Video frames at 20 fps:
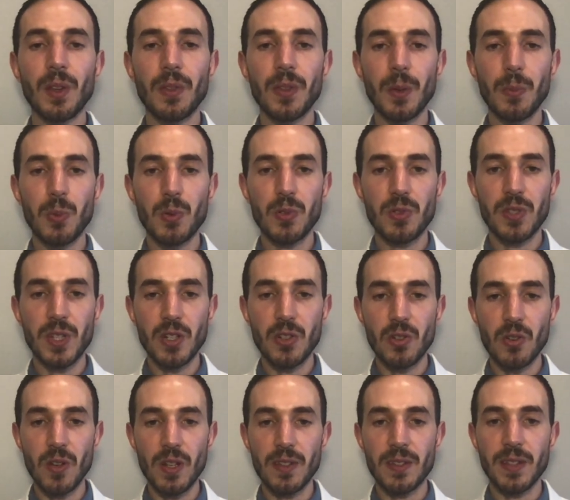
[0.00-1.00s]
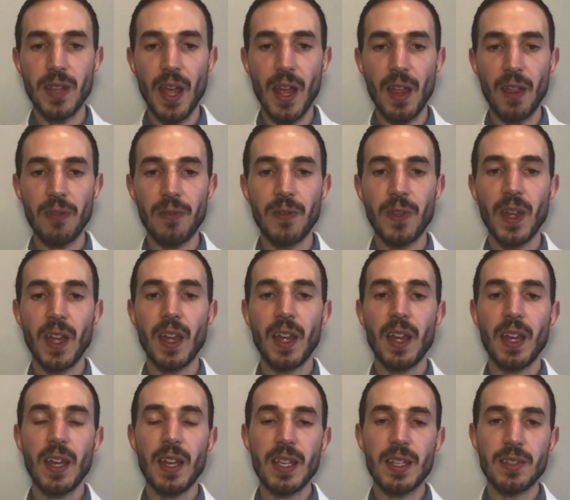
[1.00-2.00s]
The procedure itself
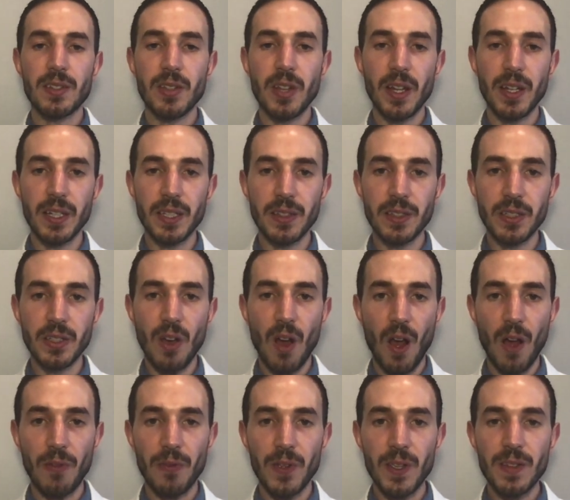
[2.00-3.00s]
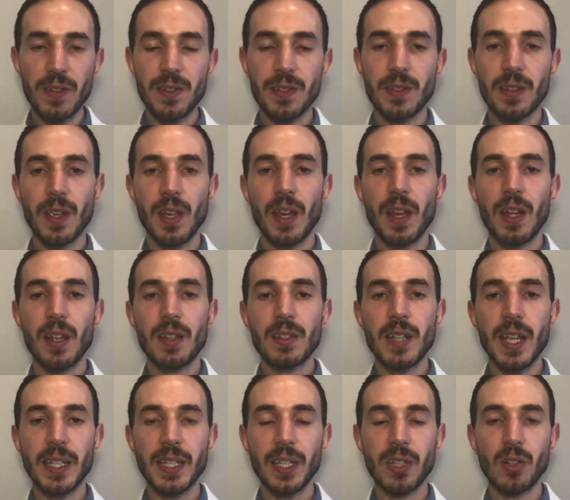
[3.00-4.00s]
is done in the office,
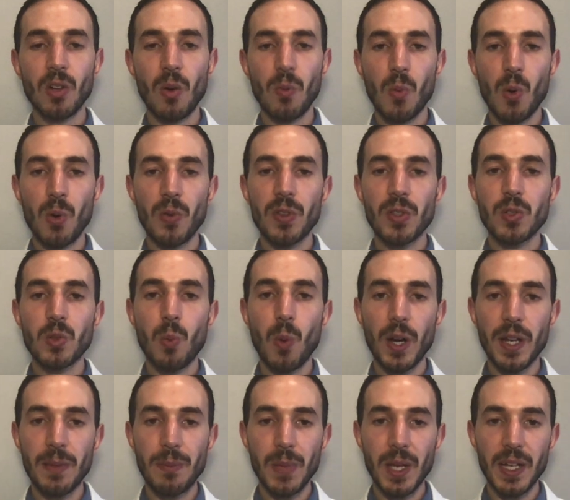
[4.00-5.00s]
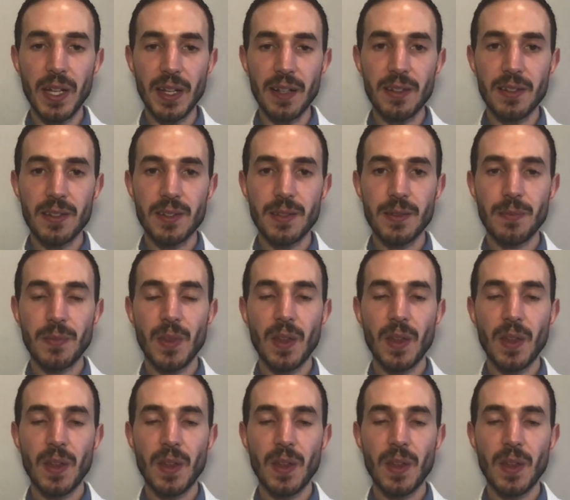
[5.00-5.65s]
taking no more than 20 minutes.